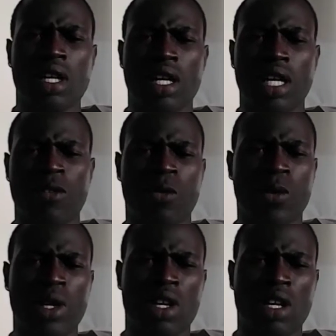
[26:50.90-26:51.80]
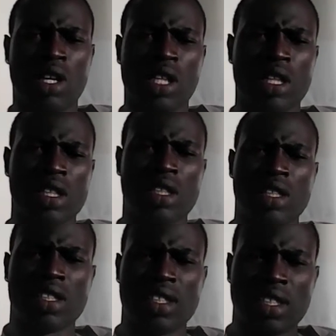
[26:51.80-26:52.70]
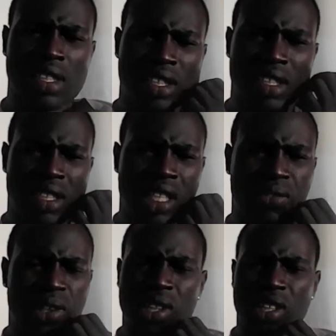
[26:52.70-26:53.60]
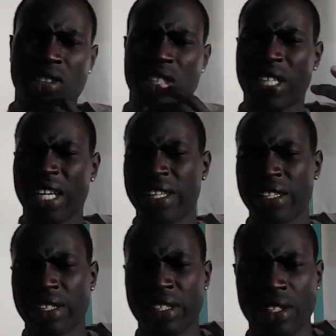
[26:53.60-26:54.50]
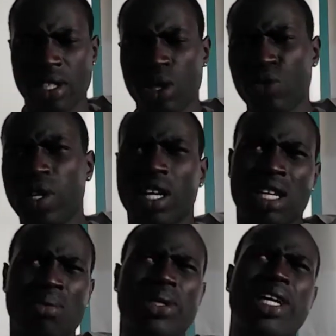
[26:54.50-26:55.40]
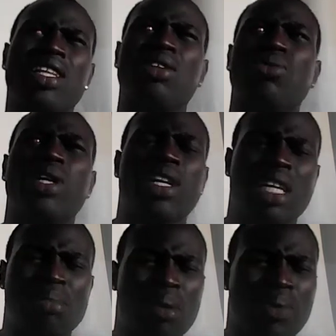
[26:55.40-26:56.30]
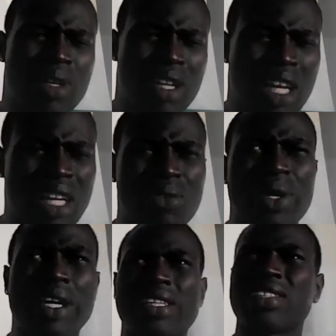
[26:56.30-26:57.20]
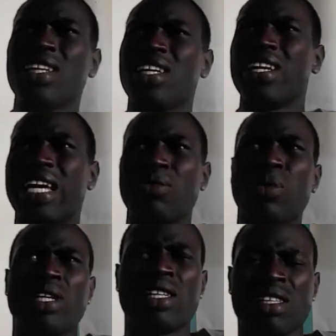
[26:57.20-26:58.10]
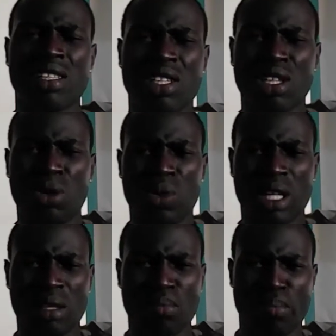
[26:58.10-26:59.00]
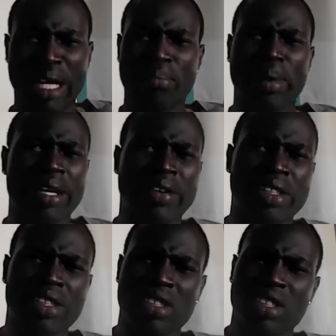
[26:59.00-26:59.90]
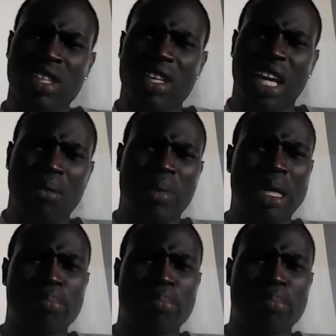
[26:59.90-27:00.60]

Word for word: if we are if we are together, you know, if we all come together, we can come up with a lot of ways and we can, you know, we can break barriers and make